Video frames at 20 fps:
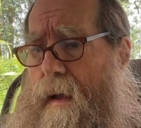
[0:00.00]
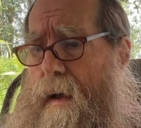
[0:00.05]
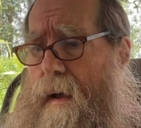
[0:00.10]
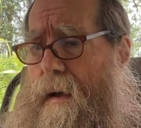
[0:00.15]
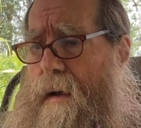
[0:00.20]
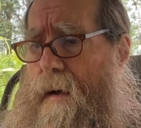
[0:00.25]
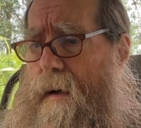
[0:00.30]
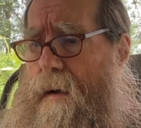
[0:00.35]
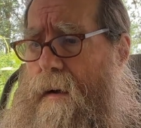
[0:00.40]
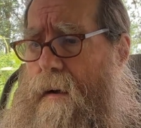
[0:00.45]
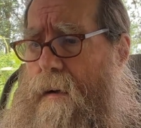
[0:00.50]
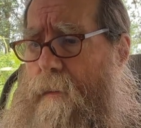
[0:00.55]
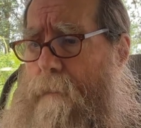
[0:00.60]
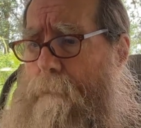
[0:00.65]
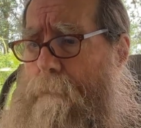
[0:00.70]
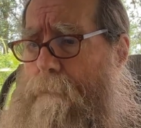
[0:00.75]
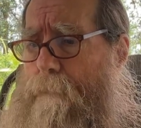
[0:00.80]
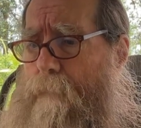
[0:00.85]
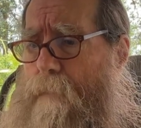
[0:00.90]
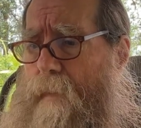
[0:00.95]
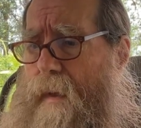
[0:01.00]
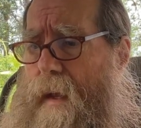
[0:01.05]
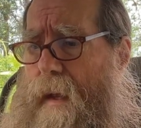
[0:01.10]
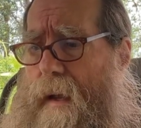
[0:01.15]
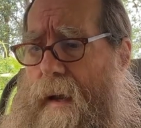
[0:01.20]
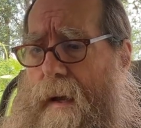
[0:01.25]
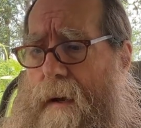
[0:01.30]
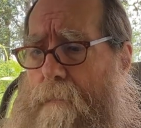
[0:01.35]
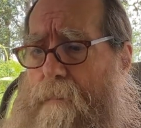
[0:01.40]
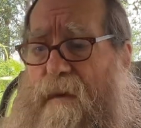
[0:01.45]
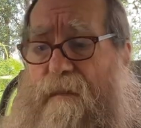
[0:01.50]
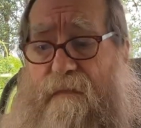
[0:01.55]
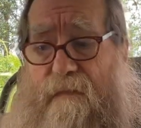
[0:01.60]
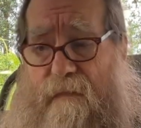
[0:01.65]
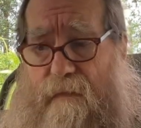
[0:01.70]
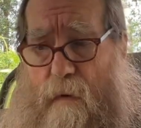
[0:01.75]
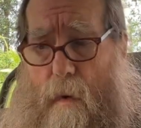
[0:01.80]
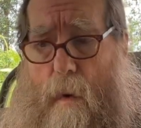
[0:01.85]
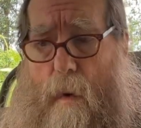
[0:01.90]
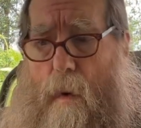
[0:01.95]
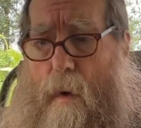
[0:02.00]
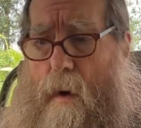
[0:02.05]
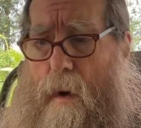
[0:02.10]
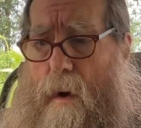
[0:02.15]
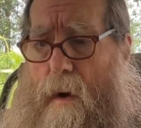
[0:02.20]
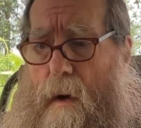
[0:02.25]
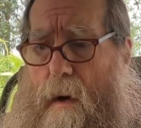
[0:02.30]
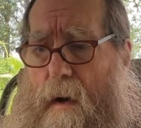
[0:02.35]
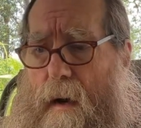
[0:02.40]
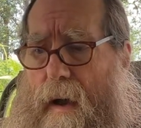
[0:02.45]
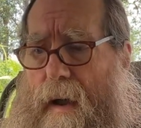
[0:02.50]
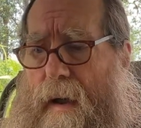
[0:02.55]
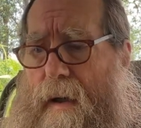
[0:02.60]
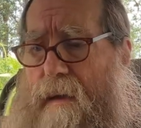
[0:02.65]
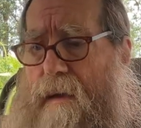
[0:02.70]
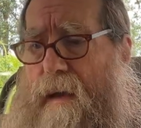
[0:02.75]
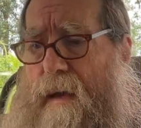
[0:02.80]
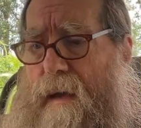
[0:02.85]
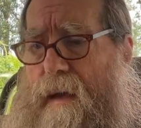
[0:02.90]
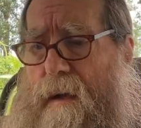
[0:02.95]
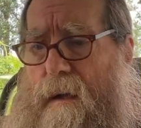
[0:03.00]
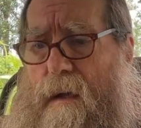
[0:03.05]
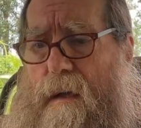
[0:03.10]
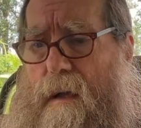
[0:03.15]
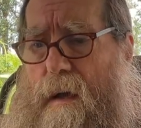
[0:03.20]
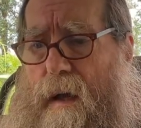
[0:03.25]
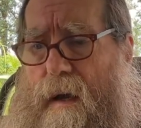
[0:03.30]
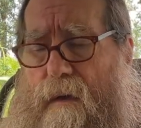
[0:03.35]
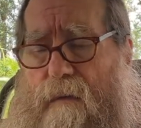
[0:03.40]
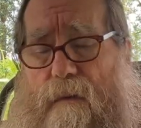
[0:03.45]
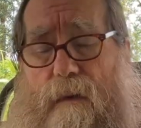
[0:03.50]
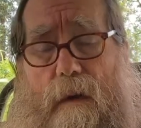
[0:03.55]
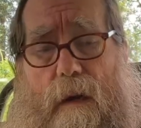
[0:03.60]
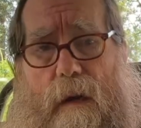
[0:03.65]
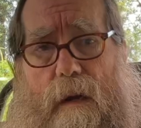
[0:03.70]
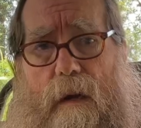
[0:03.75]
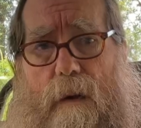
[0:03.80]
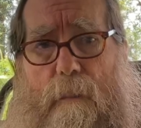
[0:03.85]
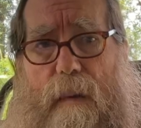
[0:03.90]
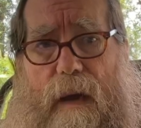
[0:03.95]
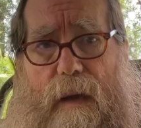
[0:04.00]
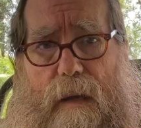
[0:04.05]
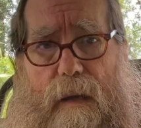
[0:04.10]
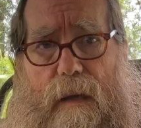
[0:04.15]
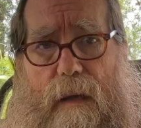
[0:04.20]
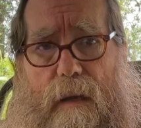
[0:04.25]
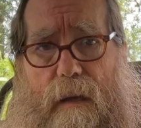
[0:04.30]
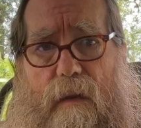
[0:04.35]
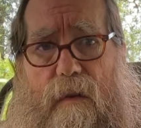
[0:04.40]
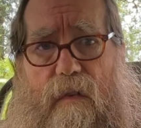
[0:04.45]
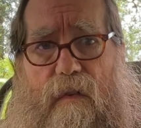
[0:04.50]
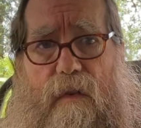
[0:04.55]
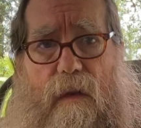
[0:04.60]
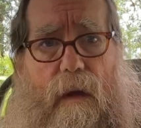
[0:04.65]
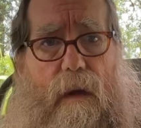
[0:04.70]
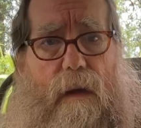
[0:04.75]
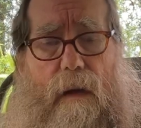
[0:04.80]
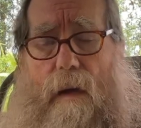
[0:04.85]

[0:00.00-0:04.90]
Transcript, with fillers: Um, and before I had taken a lot of nearby hits,